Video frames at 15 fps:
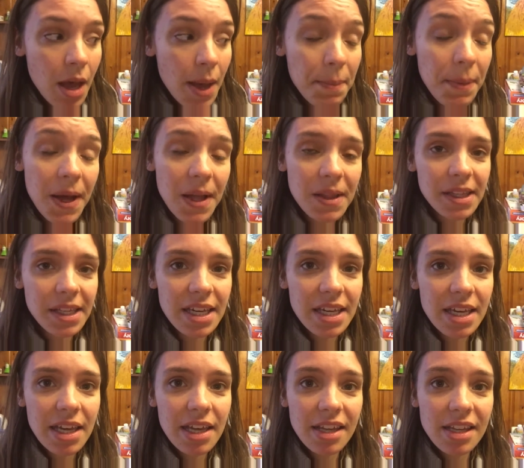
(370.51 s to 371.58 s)
But
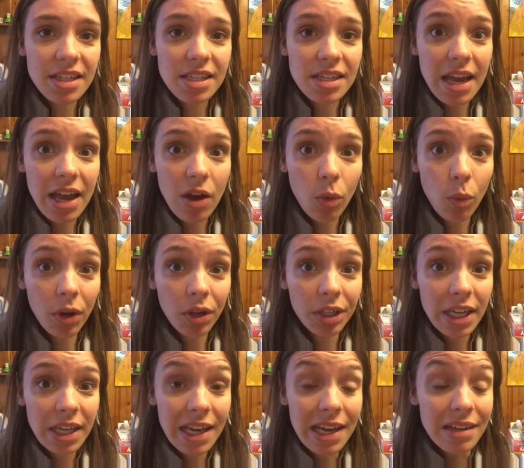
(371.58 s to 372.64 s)
Lee is now
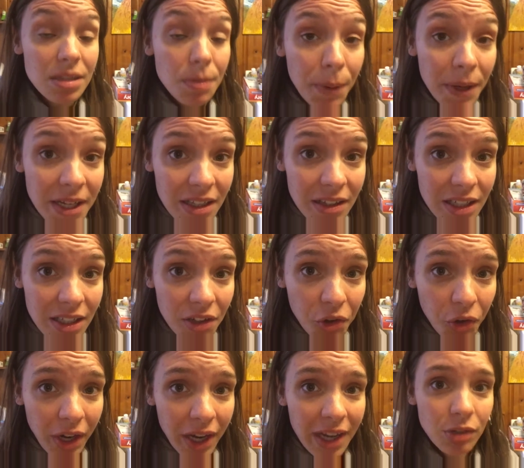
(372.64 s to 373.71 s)
working independently on
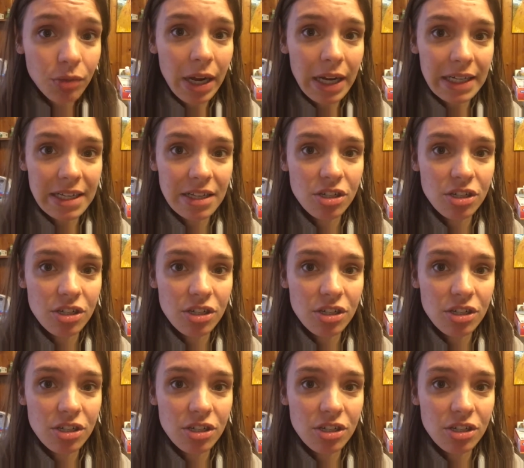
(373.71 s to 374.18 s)
her handwriting.